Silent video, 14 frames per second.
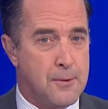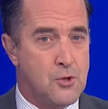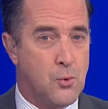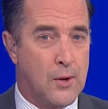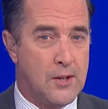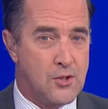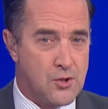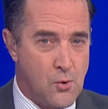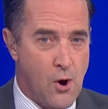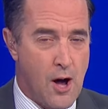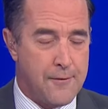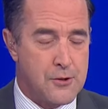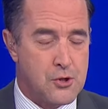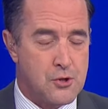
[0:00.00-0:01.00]
between two
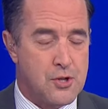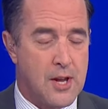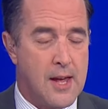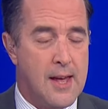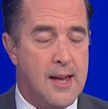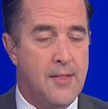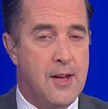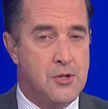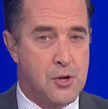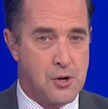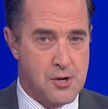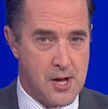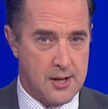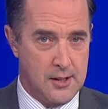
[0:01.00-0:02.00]
officers that
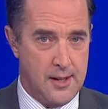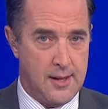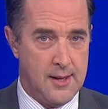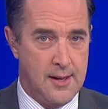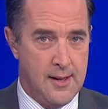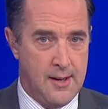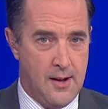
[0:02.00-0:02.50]
turned ugly.